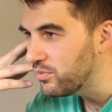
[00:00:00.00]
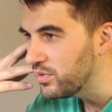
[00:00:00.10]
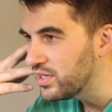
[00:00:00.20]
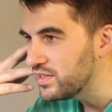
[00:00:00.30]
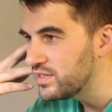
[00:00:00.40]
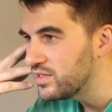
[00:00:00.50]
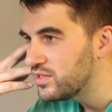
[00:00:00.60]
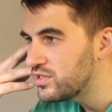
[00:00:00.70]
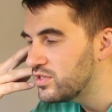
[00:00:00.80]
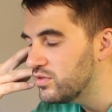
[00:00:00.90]
was
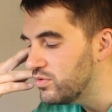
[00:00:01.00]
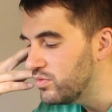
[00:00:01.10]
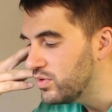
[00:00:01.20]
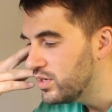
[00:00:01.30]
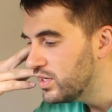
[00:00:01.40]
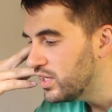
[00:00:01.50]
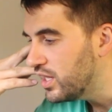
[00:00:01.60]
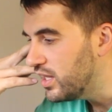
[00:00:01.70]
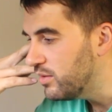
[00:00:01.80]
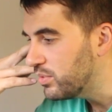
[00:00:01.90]
to
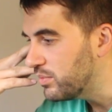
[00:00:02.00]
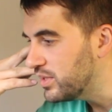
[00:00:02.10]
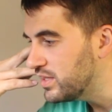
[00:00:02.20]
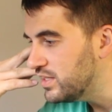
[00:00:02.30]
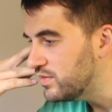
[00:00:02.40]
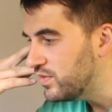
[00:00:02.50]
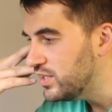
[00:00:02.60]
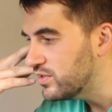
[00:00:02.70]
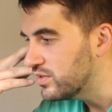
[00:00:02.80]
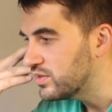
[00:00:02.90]
implement these
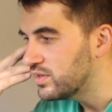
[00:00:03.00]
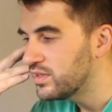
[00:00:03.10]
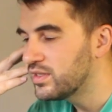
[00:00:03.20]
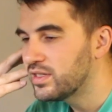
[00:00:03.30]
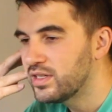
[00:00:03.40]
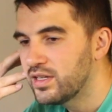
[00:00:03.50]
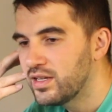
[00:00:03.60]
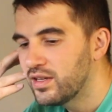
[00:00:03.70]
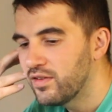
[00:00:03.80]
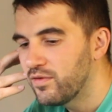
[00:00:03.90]
features
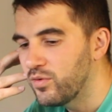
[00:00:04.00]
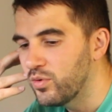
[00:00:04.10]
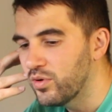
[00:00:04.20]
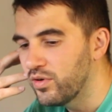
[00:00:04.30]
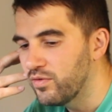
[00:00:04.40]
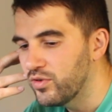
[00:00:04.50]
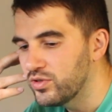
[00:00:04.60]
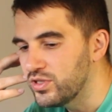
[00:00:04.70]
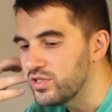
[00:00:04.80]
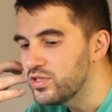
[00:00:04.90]
for
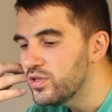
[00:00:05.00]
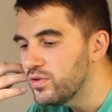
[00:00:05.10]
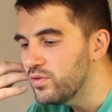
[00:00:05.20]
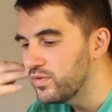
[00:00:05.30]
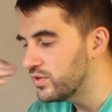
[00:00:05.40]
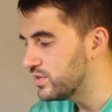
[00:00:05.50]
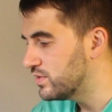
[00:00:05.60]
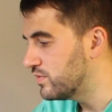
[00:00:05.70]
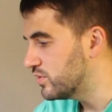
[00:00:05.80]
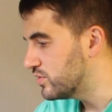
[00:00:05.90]
version 2 versus
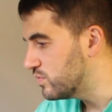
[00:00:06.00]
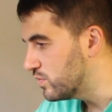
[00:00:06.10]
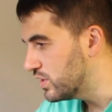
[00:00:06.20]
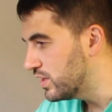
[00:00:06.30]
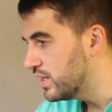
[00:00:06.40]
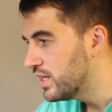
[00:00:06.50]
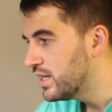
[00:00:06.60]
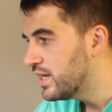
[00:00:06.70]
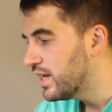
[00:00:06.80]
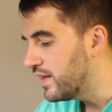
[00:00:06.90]
version 1.
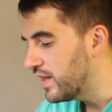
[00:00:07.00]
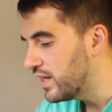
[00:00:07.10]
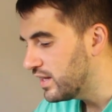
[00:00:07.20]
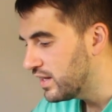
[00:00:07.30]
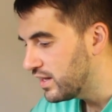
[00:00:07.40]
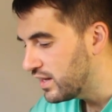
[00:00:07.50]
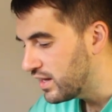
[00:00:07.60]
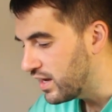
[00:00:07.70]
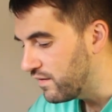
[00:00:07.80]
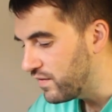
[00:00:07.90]
And that
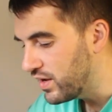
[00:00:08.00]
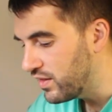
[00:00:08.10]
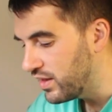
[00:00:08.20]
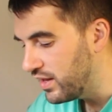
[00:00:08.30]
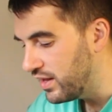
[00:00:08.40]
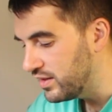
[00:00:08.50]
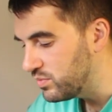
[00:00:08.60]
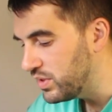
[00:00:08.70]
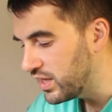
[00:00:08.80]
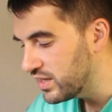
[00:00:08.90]
I found it's
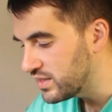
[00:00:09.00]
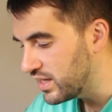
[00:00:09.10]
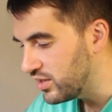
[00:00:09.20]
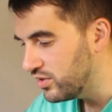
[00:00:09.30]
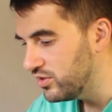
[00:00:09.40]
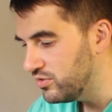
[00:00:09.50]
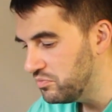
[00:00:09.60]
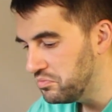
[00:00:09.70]
because I keep